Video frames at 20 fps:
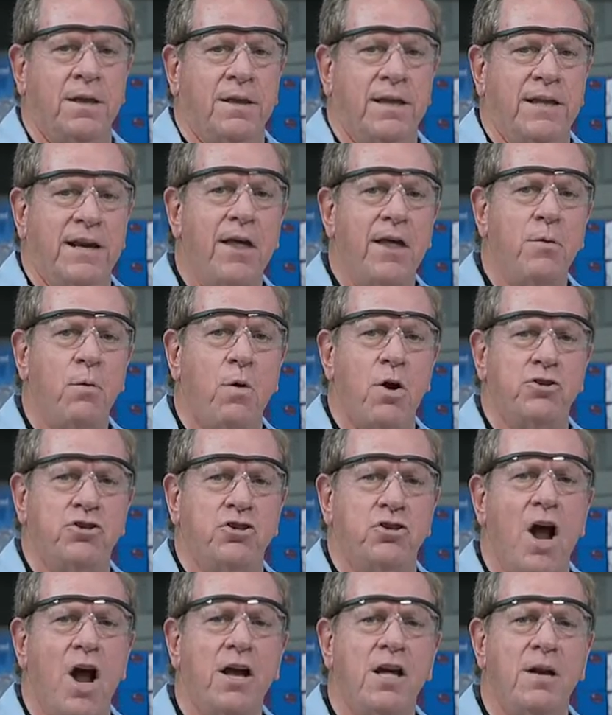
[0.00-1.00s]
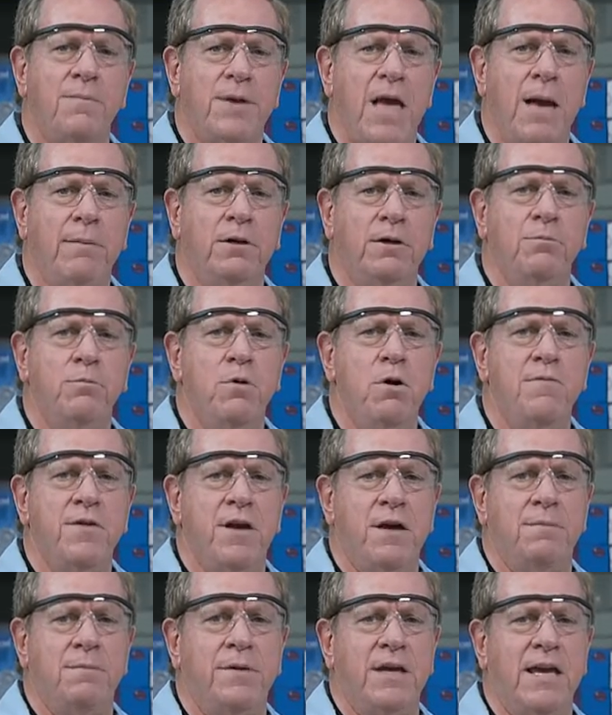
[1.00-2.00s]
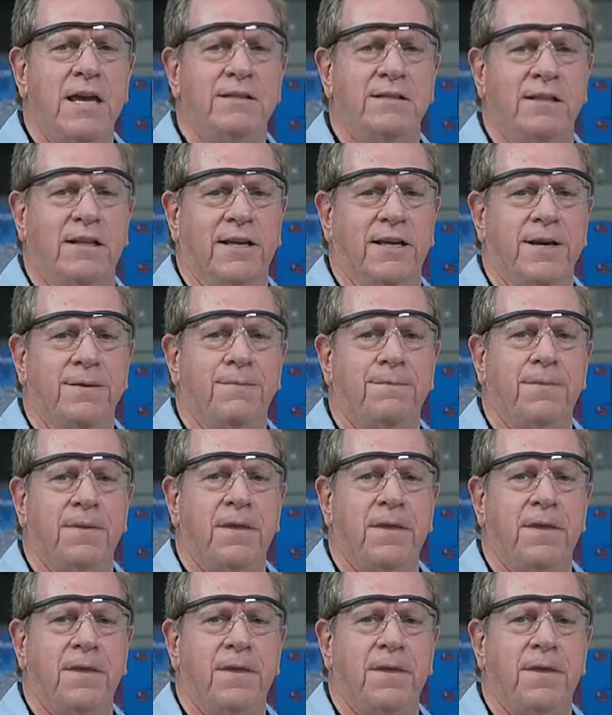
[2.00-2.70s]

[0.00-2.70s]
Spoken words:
In other words, you're not going to be able to move them easily.